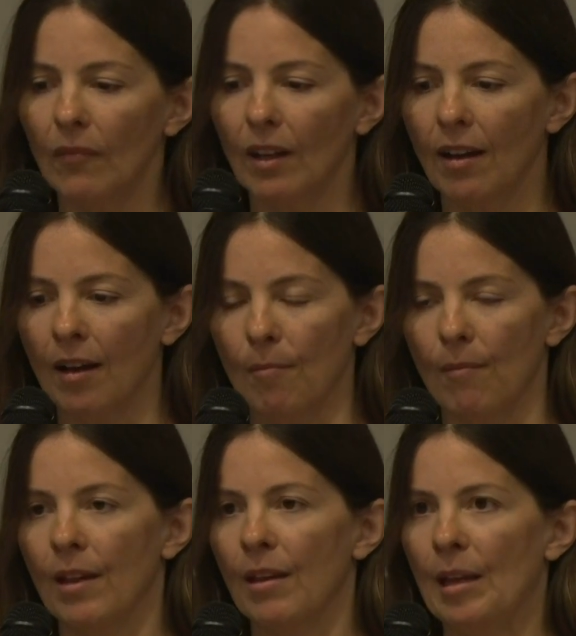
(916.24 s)

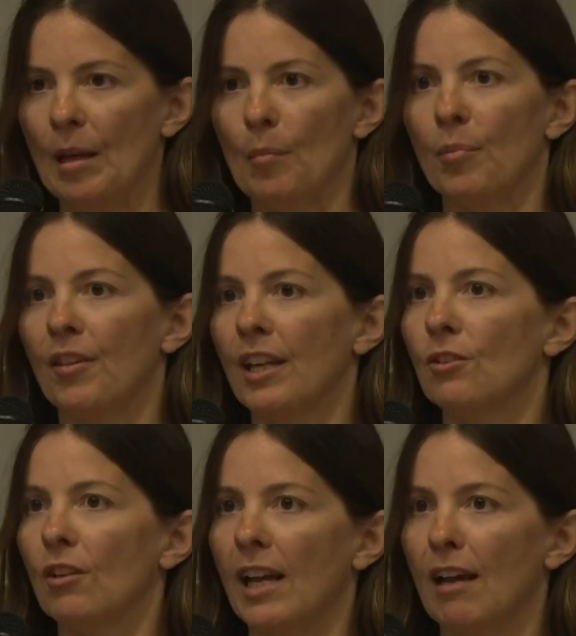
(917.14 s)
But then
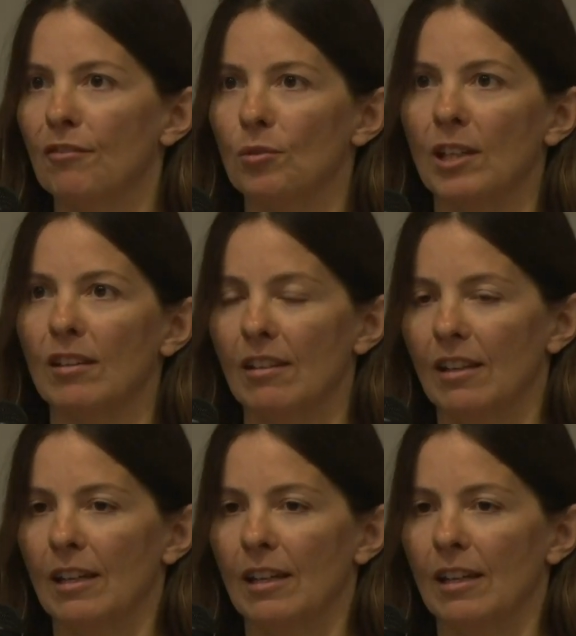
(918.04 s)
you're left with,